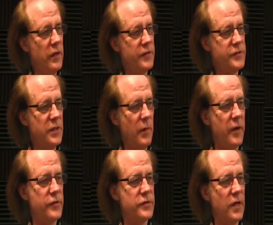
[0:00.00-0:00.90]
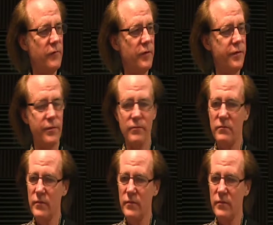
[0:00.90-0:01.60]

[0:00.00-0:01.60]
C minor 7th